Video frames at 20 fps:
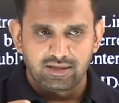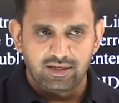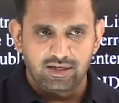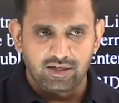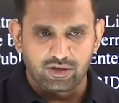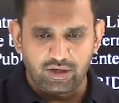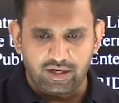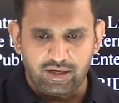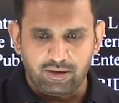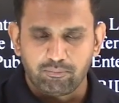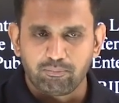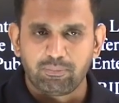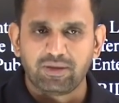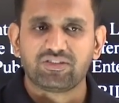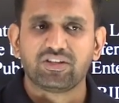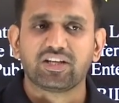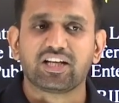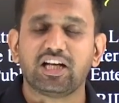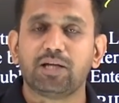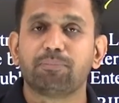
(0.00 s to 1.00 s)
okay,
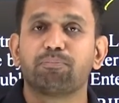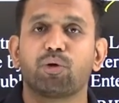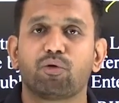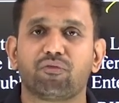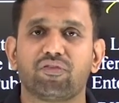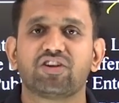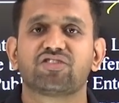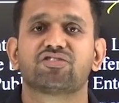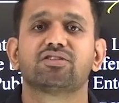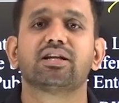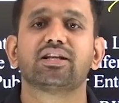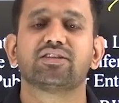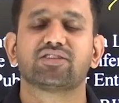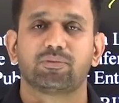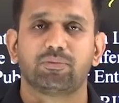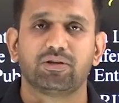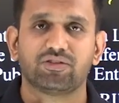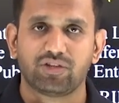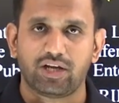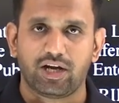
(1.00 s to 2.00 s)
basically
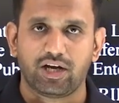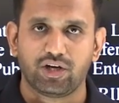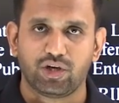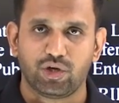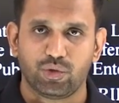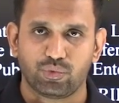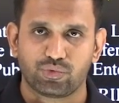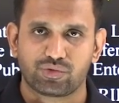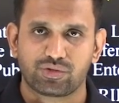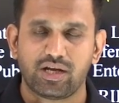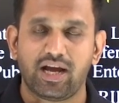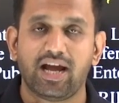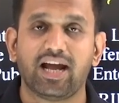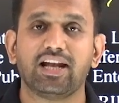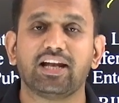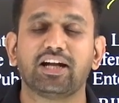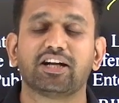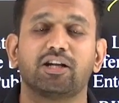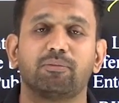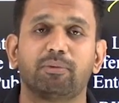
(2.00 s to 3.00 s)
professionalism is induced
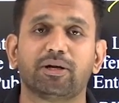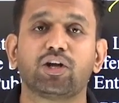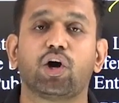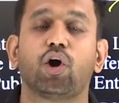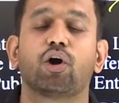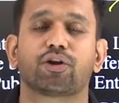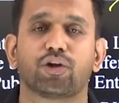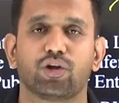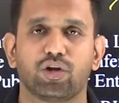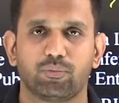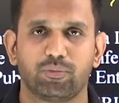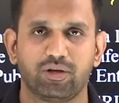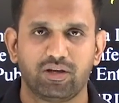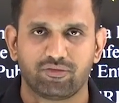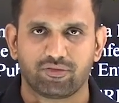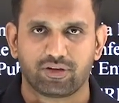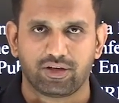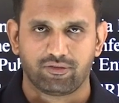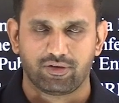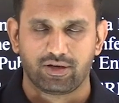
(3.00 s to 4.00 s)
and little bit autonomy
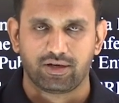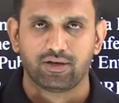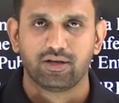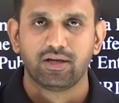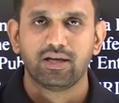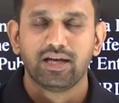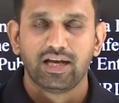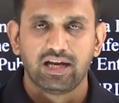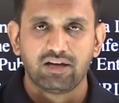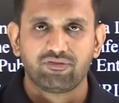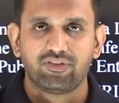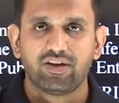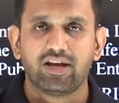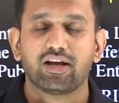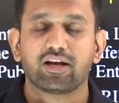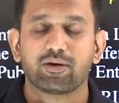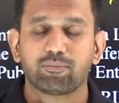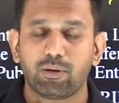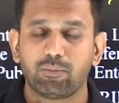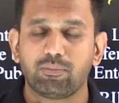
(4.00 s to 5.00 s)
is given. If
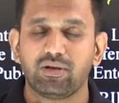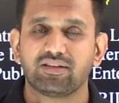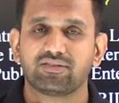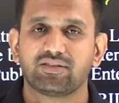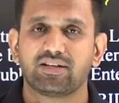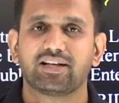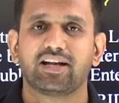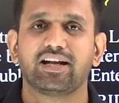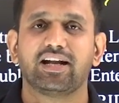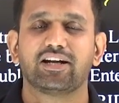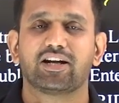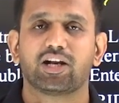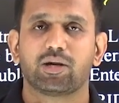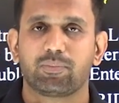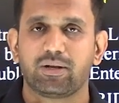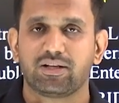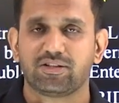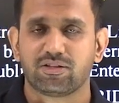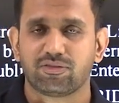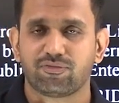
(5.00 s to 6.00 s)
a public sector
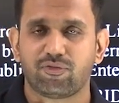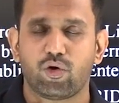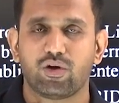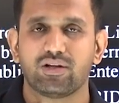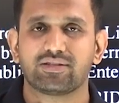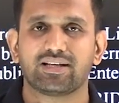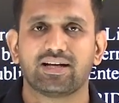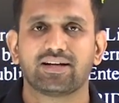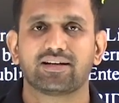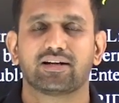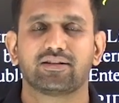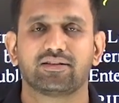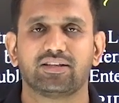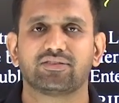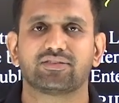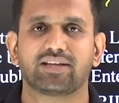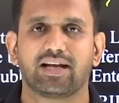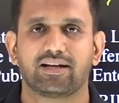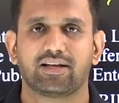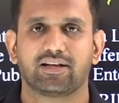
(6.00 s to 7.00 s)
enterprises falls under
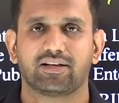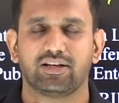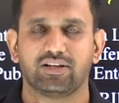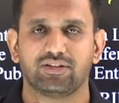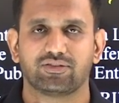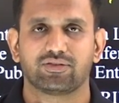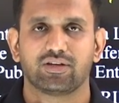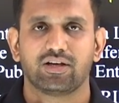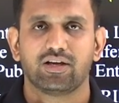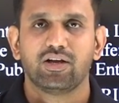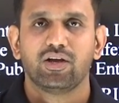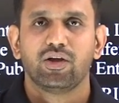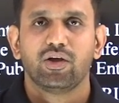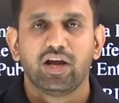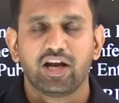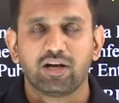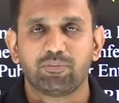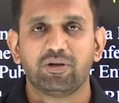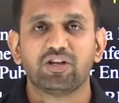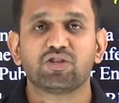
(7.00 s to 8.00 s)
these categories,
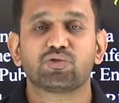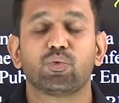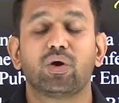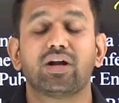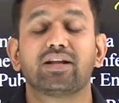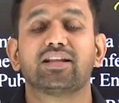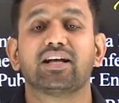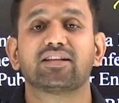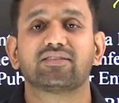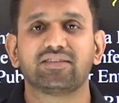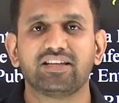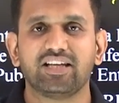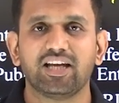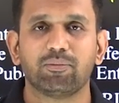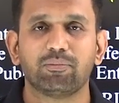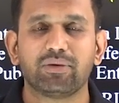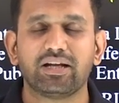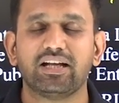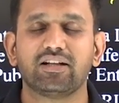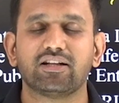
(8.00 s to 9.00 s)
it means what? The
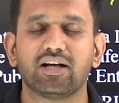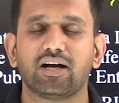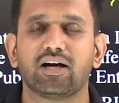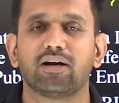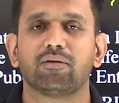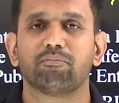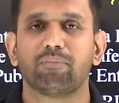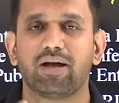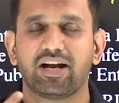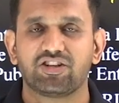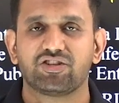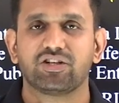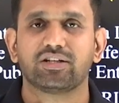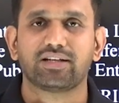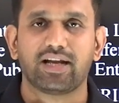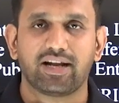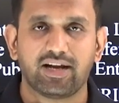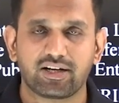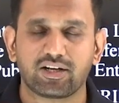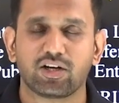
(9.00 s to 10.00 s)
CMD, the managing
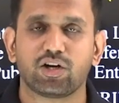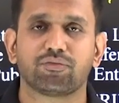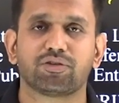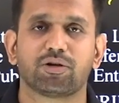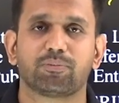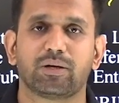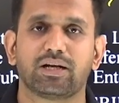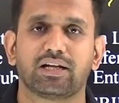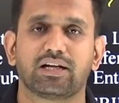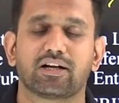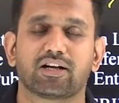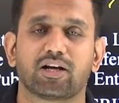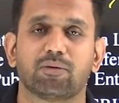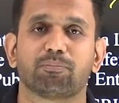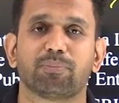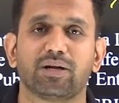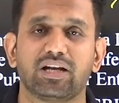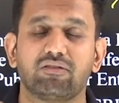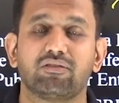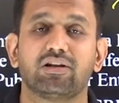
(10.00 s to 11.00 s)
director of the particular
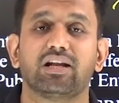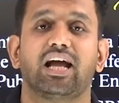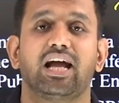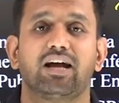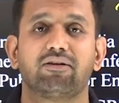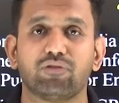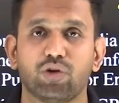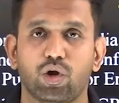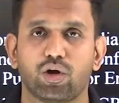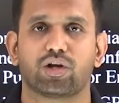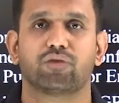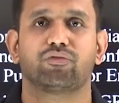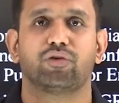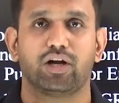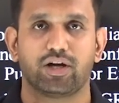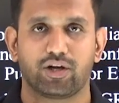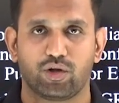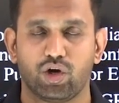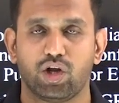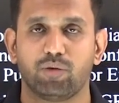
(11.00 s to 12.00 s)
company, will have lot of
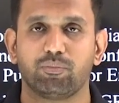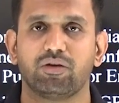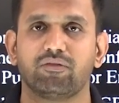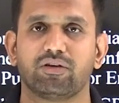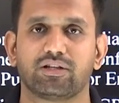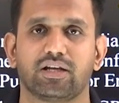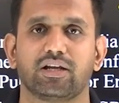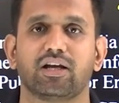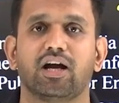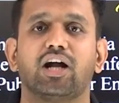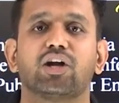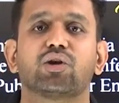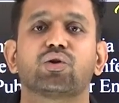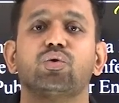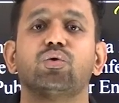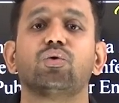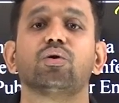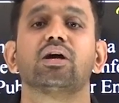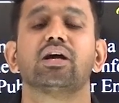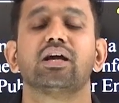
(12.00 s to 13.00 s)
autonomy with regard
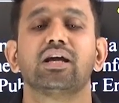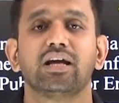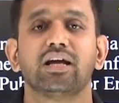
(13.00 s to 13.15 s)
to